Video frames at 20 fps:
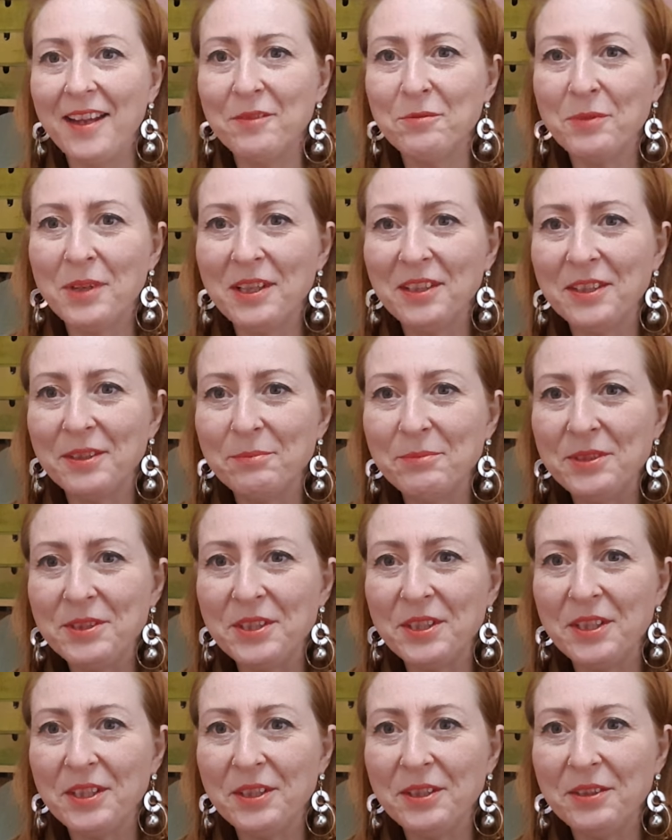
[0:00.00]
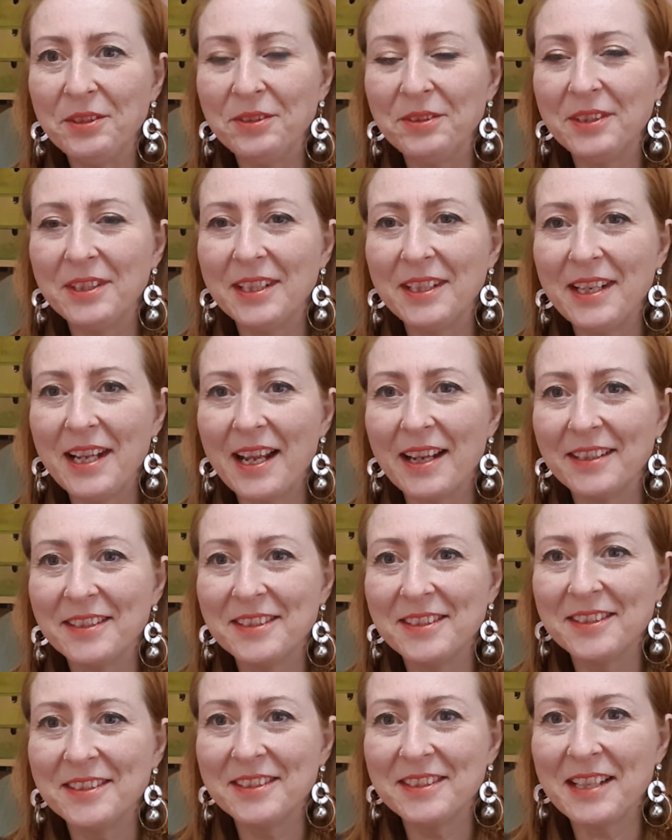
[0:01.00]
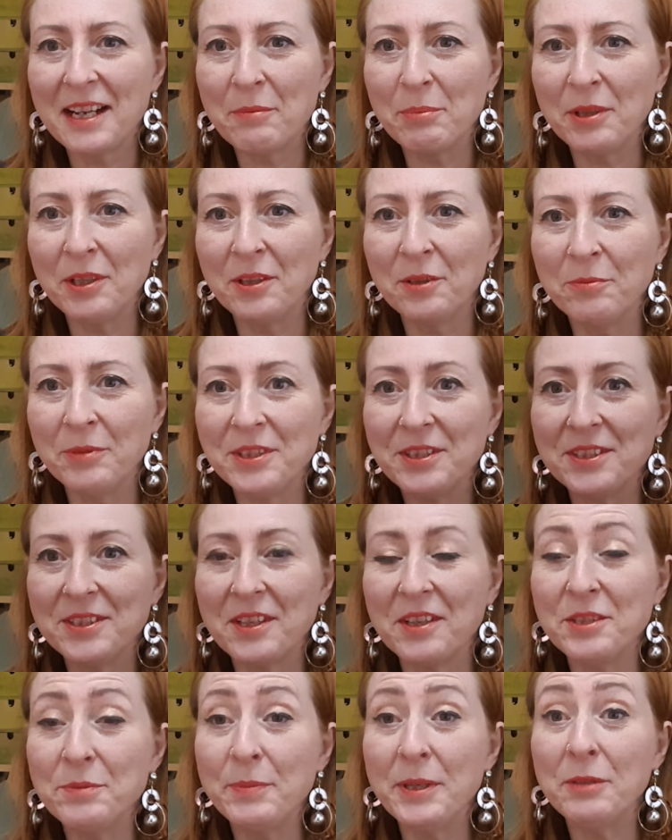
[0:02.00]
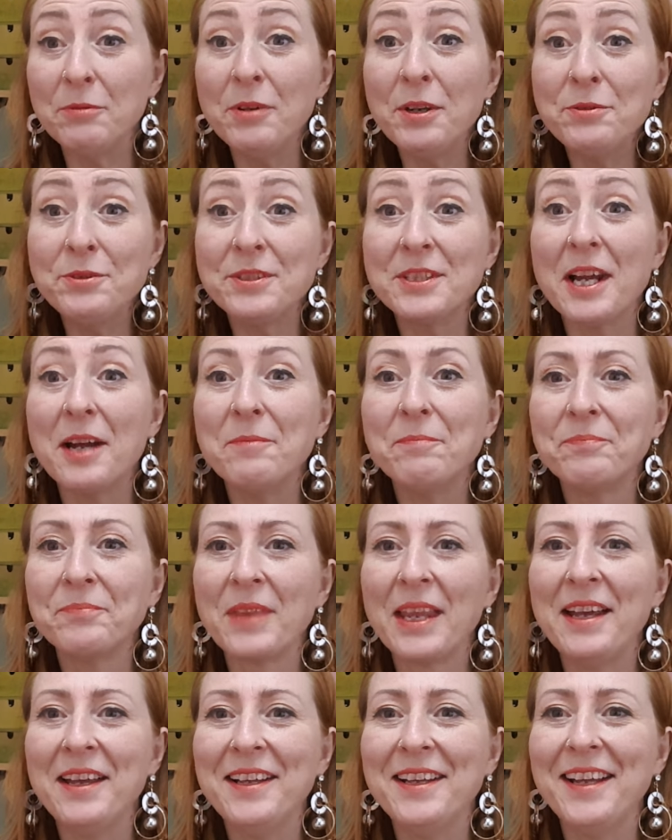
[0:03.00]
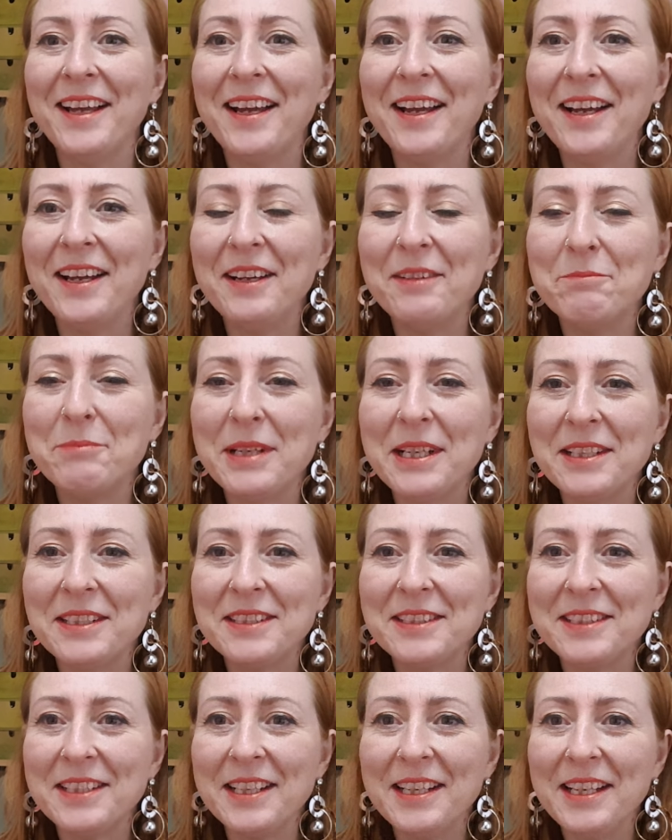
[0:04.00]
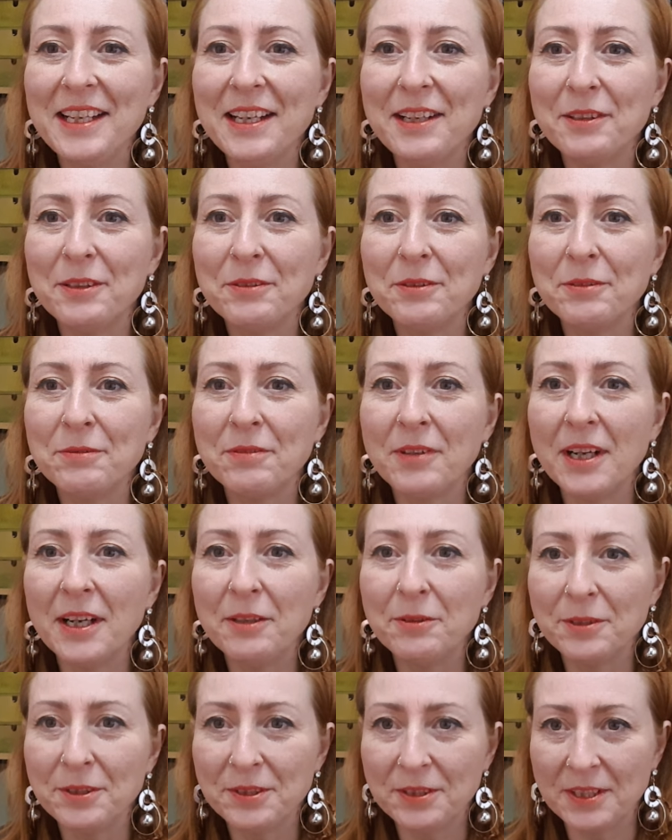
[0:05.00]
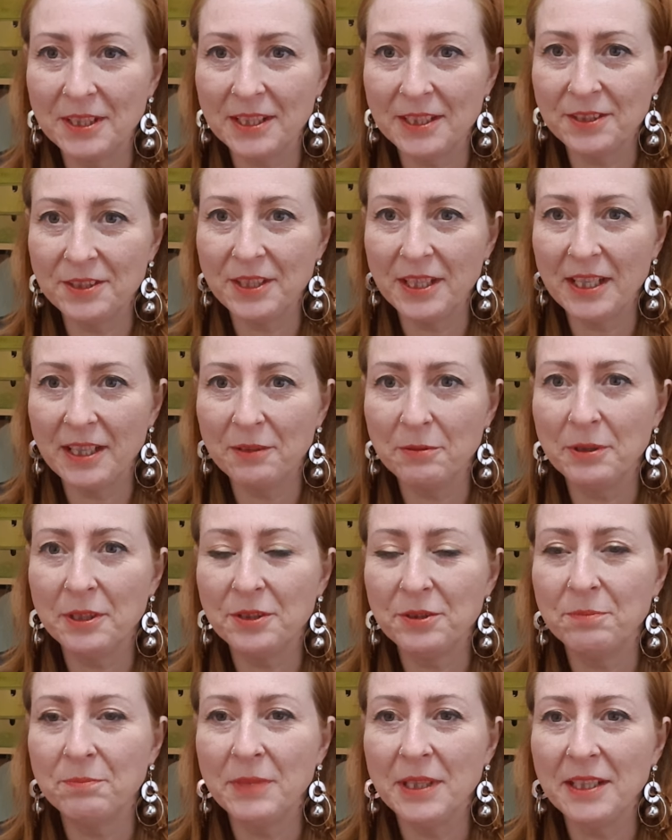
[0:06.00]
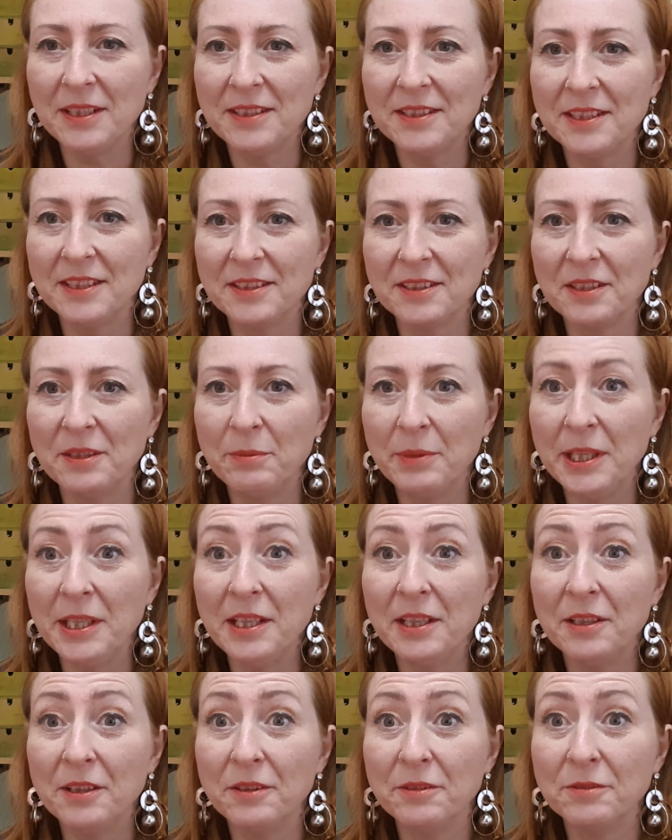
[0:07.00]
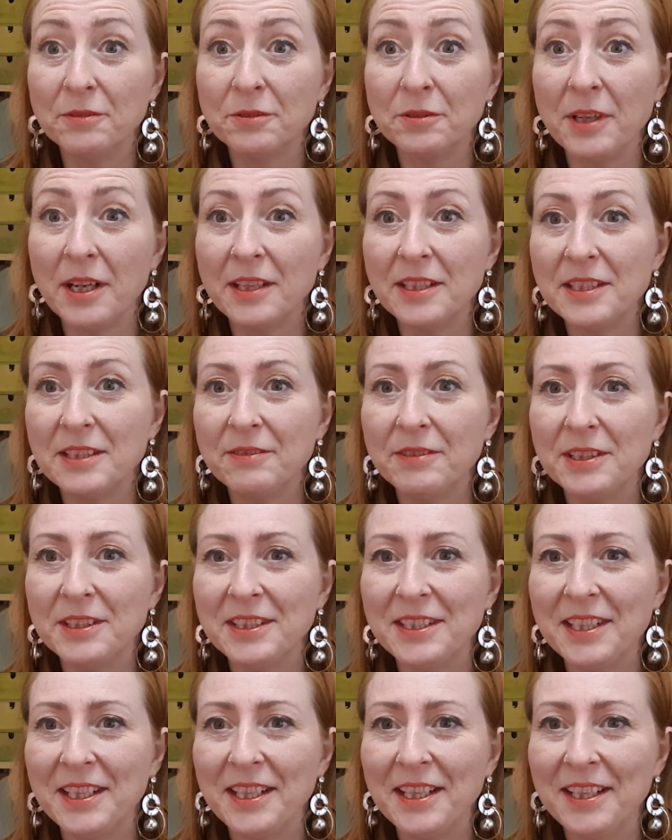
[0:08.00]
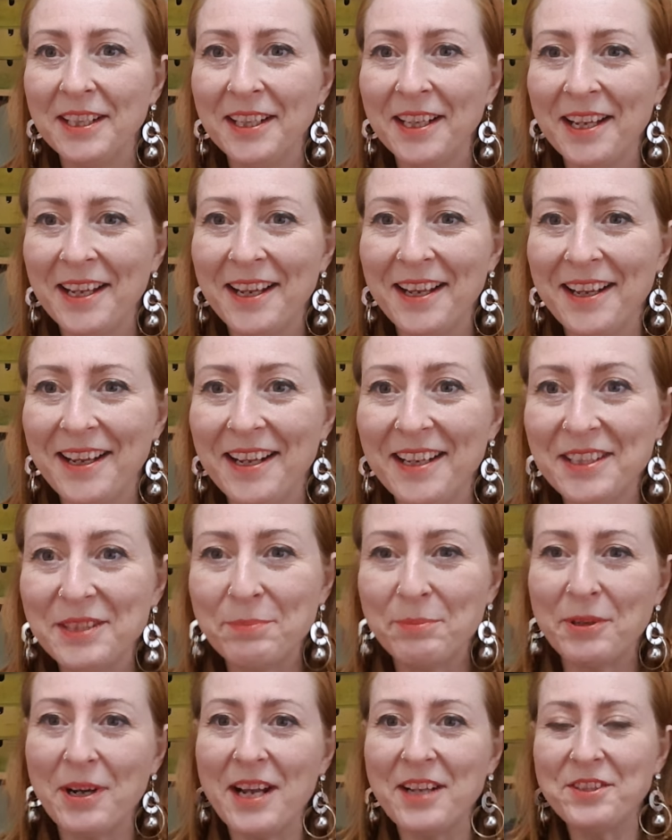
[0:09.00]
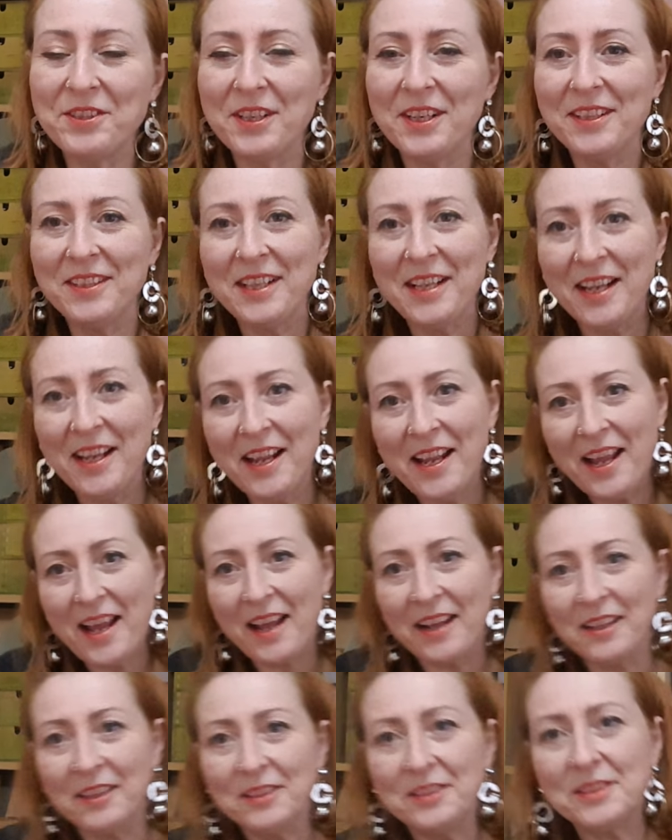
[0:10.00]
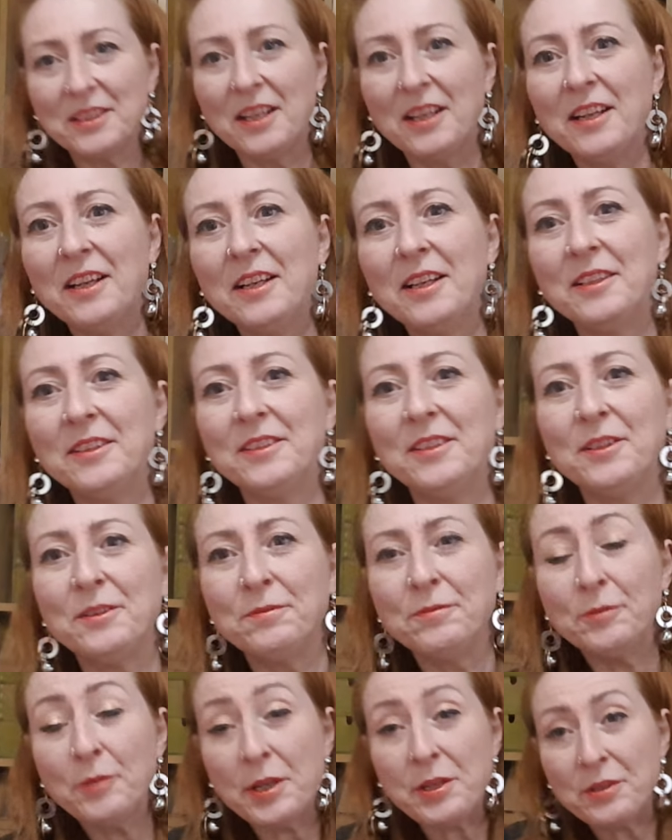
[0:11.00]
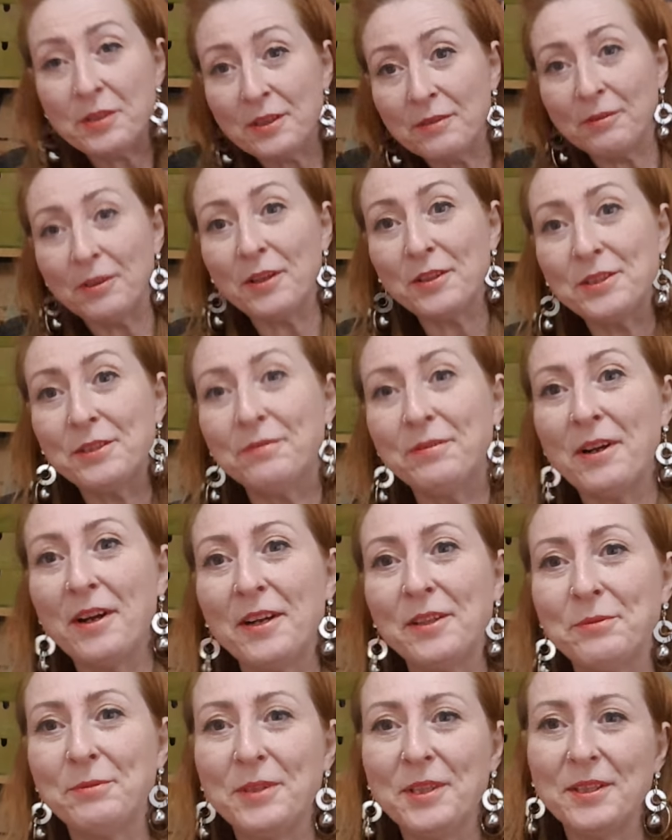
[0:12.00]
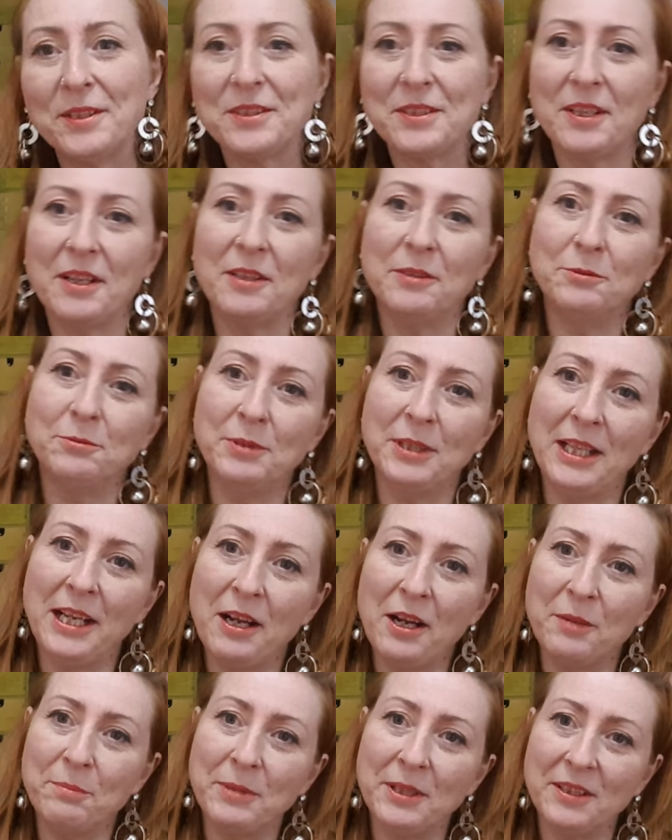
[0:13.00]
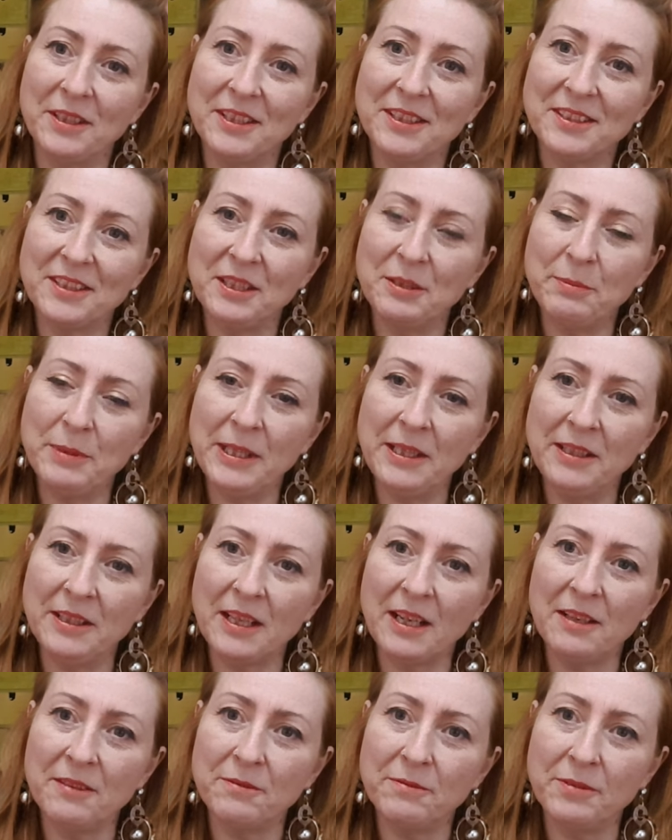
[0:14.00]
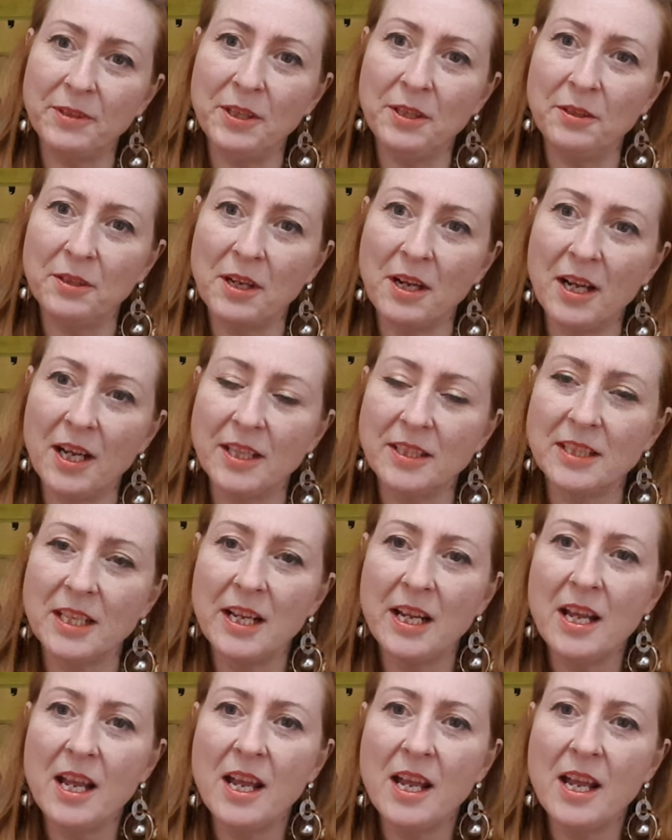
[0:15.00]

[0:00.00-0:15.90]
and welcome to the next Stabalong, which is going to be a rooster. It's the year of the fire rooster this year, which means it's going to be a year of creativity, inspiration, and the fruition of lots of hard work. So I'm really hoping that it's going to be that for you guys.